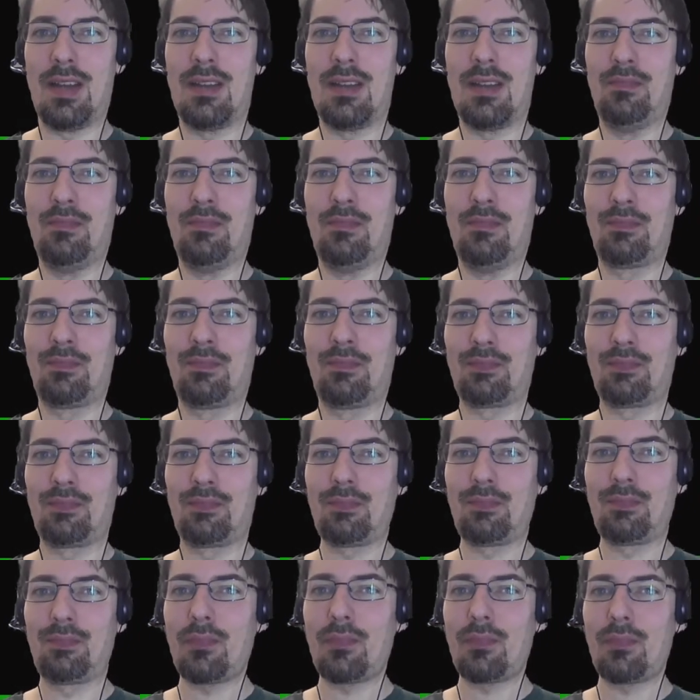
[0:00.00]
Now on my
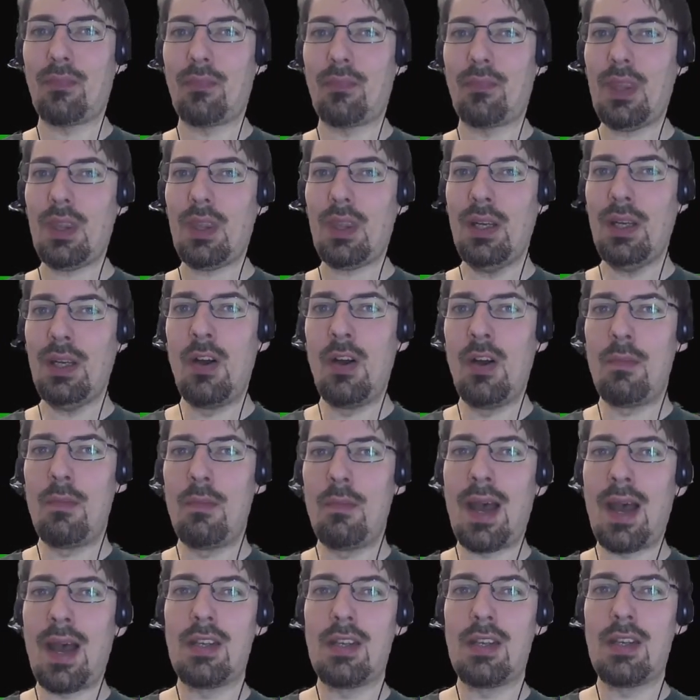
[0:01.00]
channel
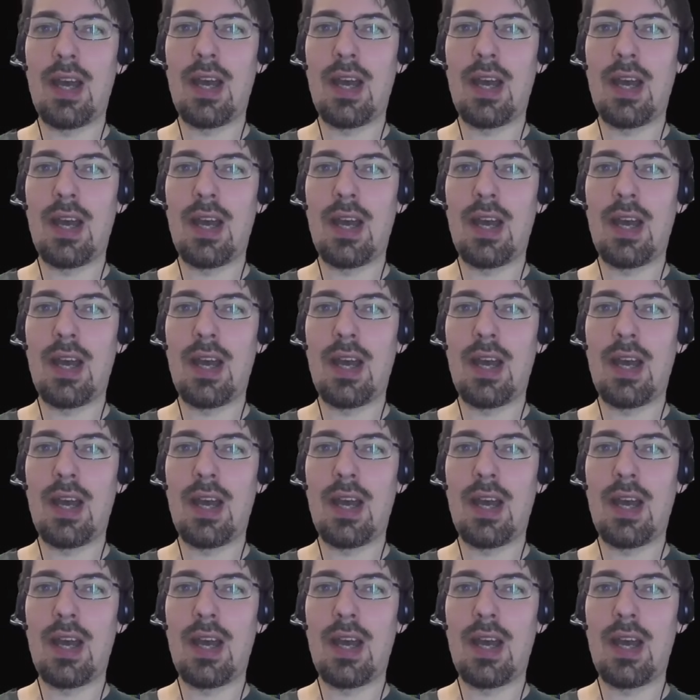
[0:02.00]
I